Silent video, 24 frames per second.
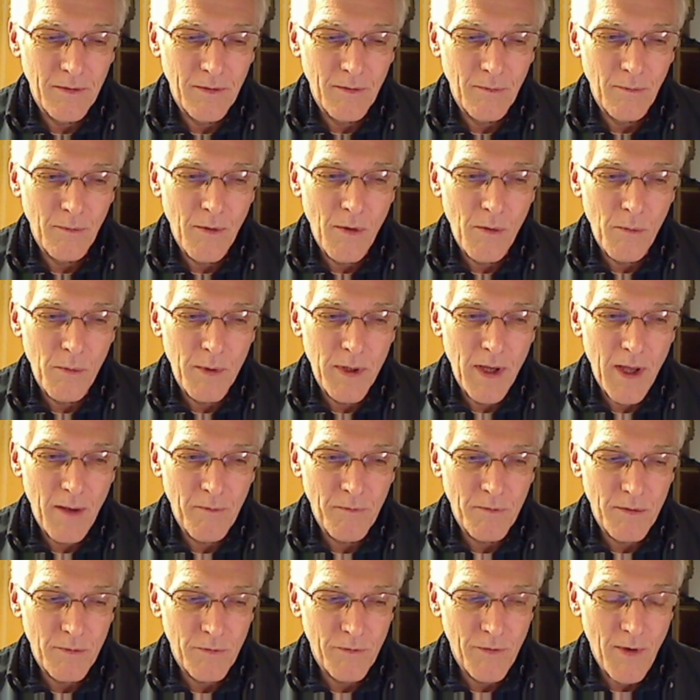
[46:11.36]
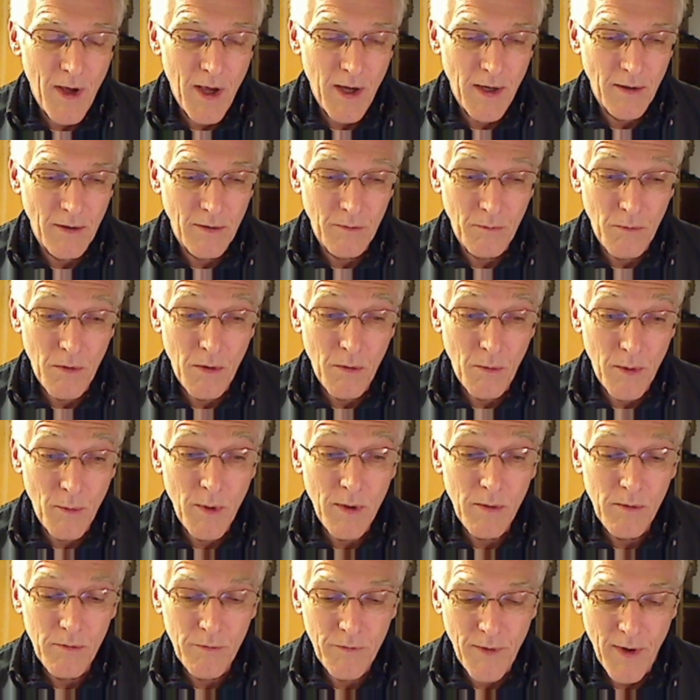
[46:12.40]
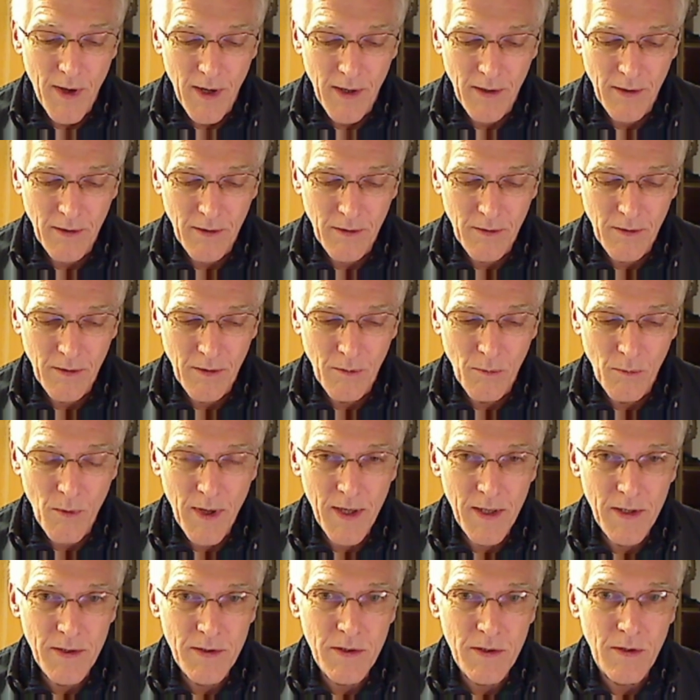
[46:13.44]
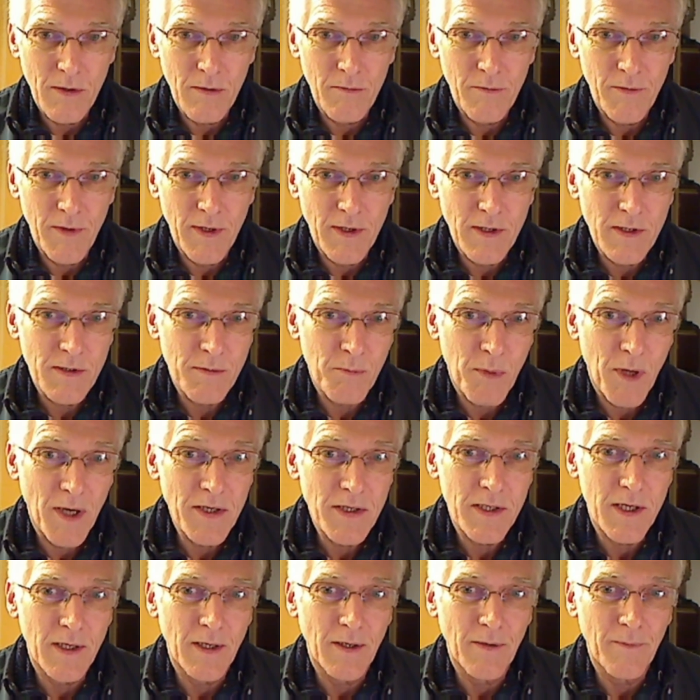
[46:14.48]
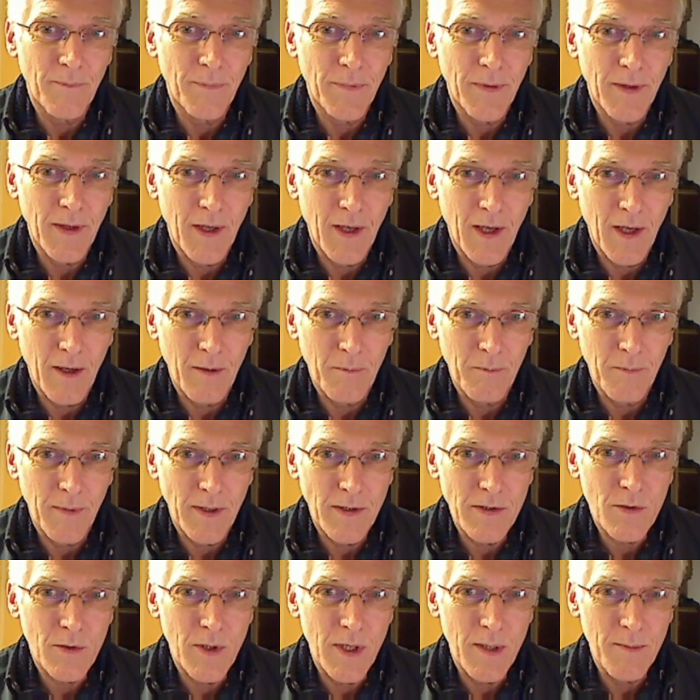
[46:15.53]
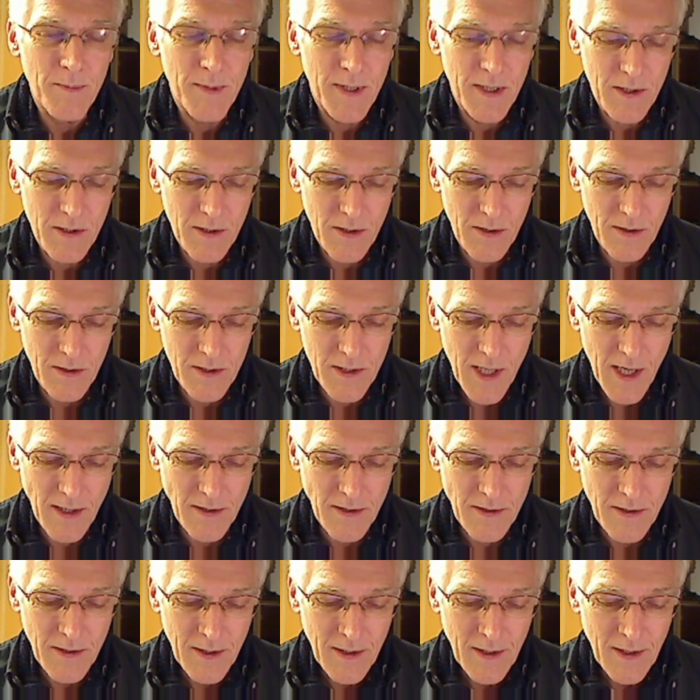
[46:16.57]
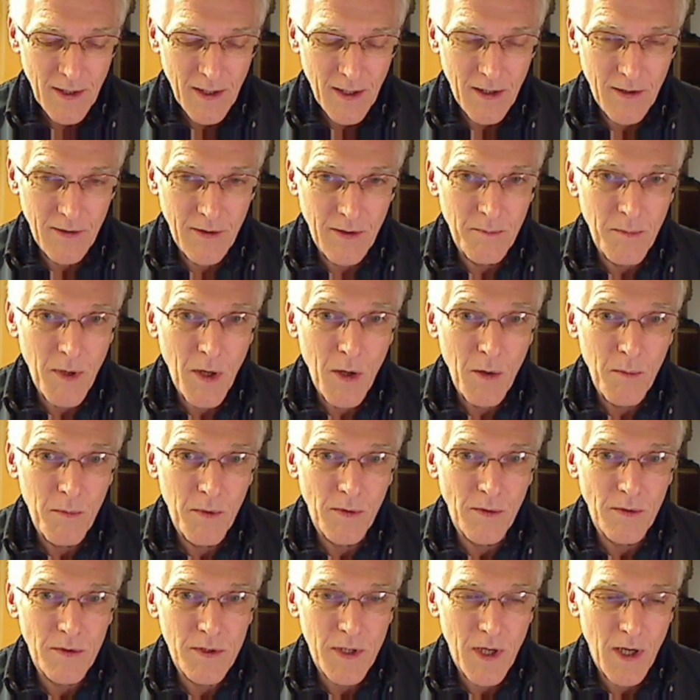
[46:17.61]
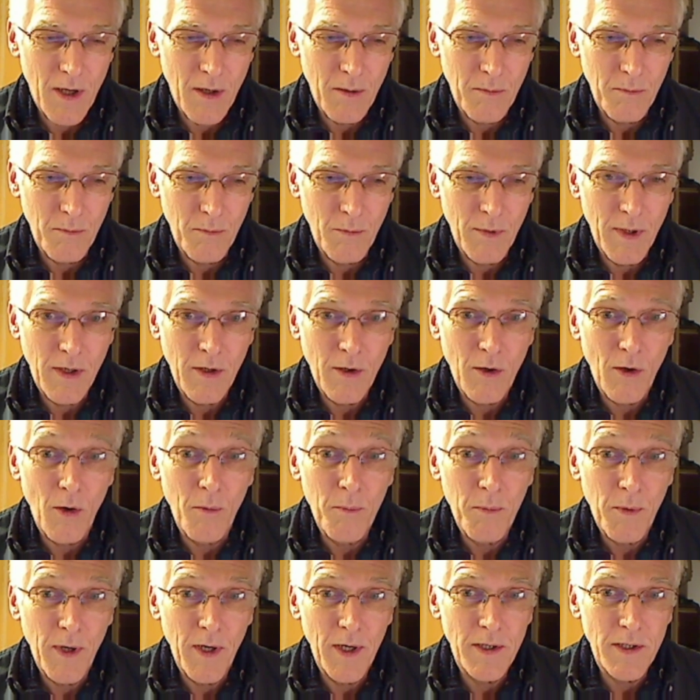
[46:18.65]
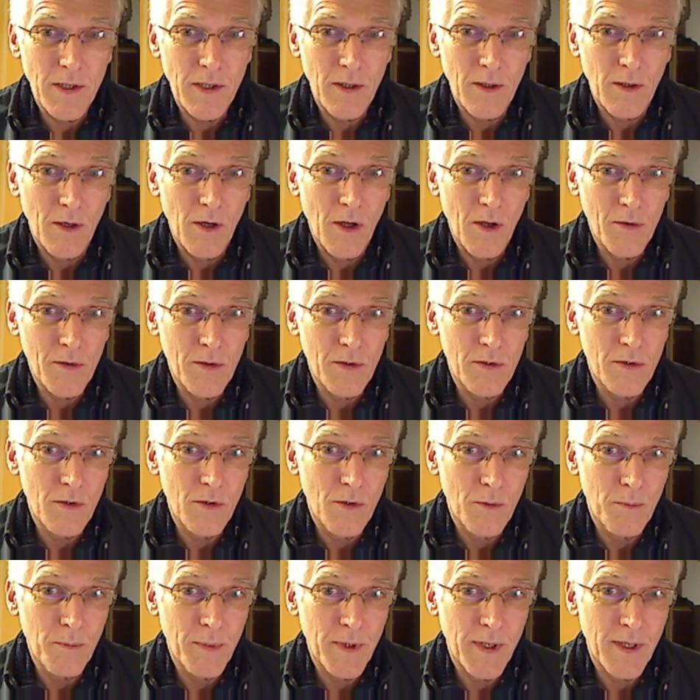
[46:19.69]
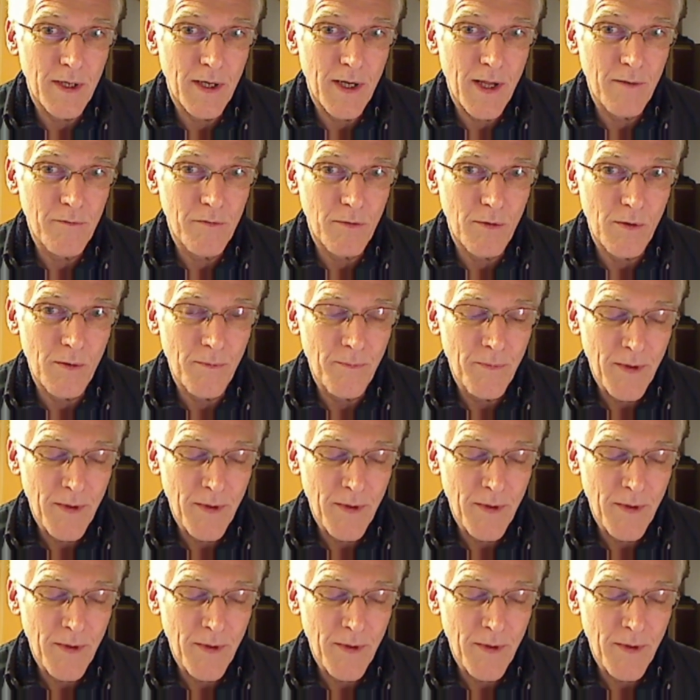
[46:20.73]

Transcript: Um, what we have to find and what we will find are, ways of expressing um, extreme discontent. At the moment, um, we're cooperating a lot at European level